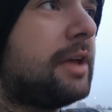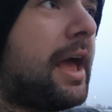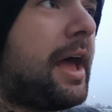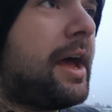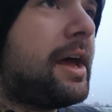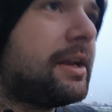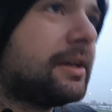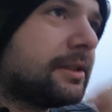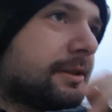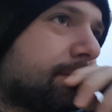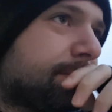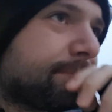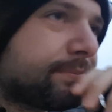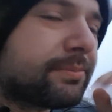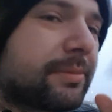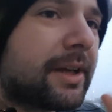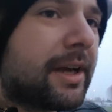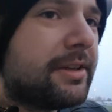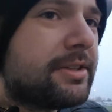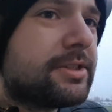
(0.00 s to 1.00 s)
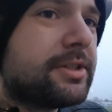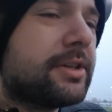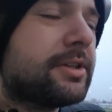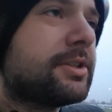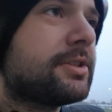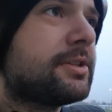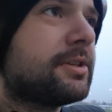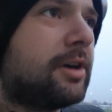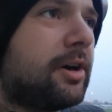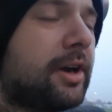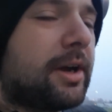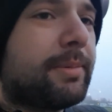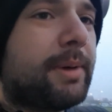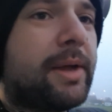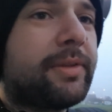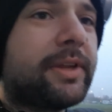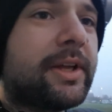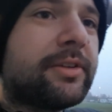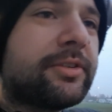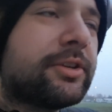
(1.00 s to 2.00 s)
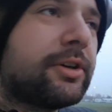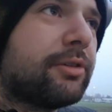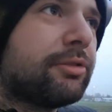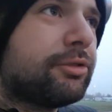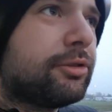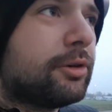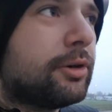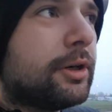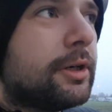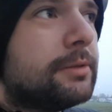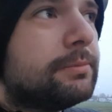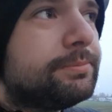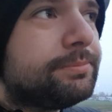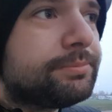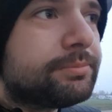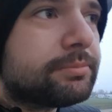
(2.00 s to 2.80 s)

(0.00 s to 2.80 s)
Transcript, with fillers: And let's just talk about that. So for